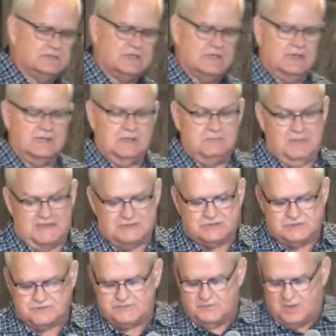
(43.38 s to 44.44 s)
and
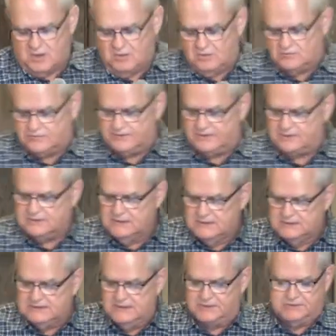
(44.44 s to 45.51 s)
ministers from all over the
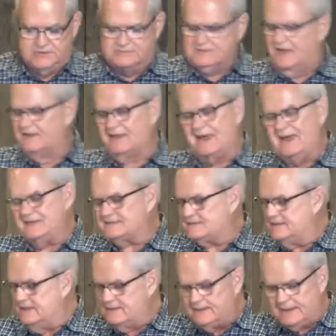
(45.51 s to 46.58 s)
country,
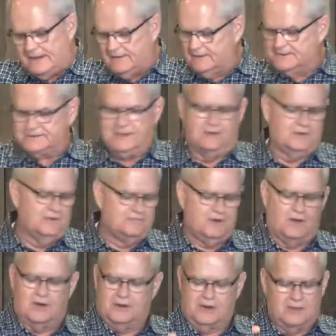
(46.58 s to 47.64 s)
Alaska, Arizona,
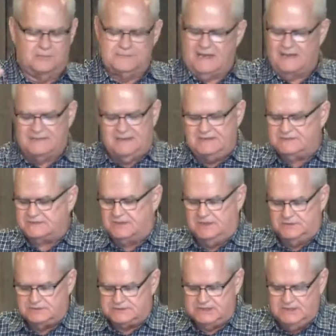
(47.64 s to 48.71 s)
Florida, up and down the East
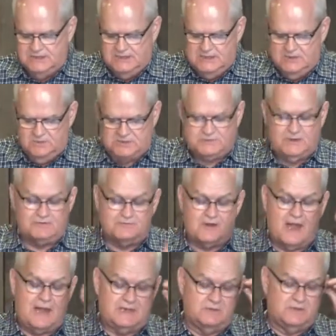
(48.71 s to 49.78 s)
Coast. We spent
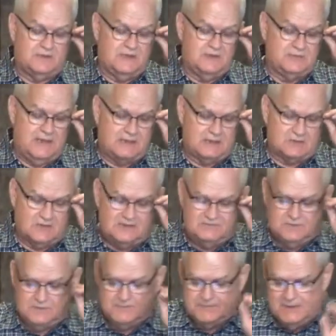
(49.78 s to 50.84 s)
Friday with them down in
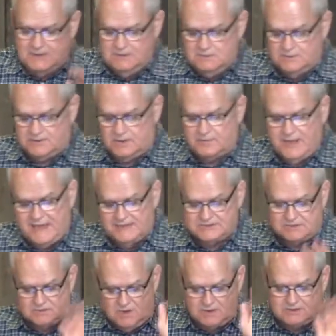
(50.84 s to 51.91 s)
Greenville with our
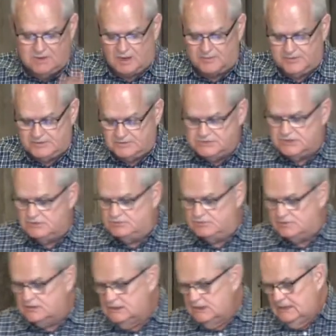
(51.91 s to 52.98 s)
pastor, Ron Carpenter
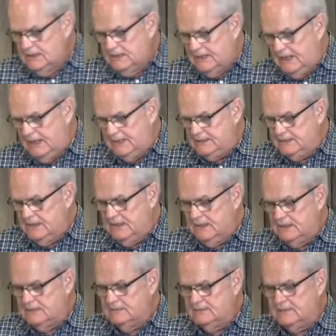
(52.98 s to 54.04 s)
Jr. And
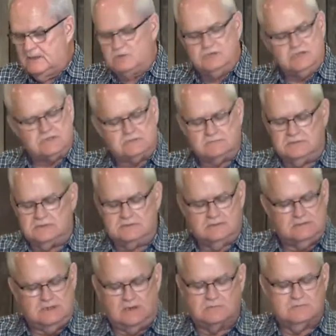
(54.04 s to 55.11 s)
they were just,
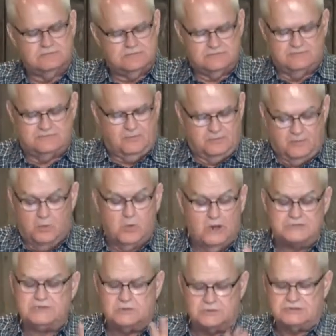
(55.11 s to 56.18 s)
you know, from the
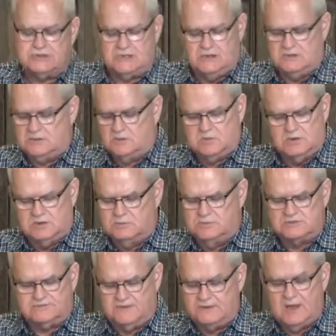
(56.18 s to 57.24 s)
ones who were sharing the word
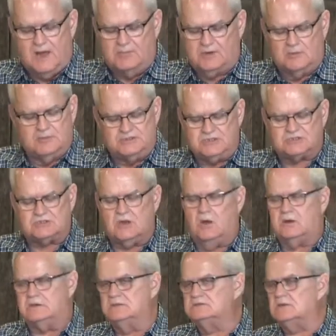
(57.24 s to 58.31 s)
was phenomenal. But just
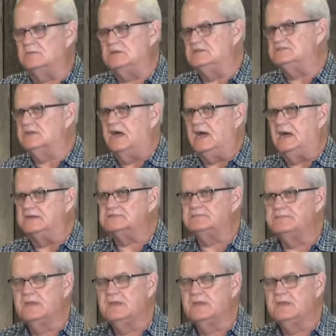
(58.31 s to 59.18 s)
talking to some of these guys,